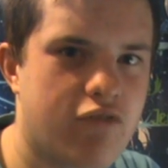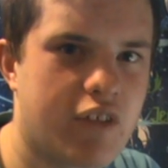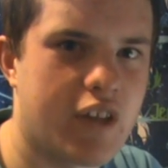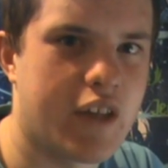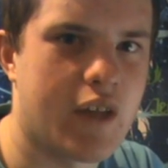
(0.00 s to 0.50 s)

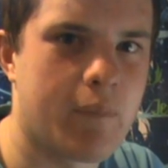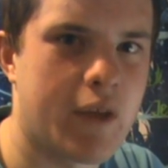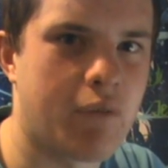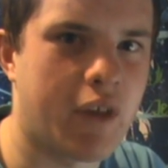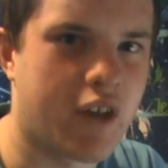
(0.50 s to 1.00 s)
really. I
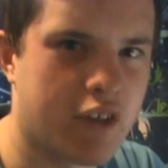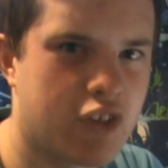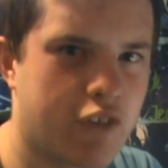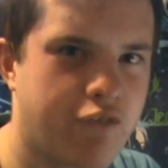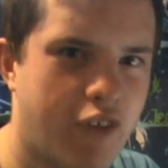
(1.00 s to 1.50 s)
mean, we got
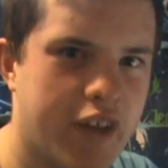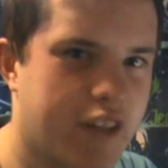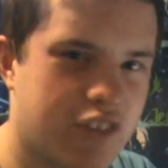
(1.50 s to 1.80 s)
to finally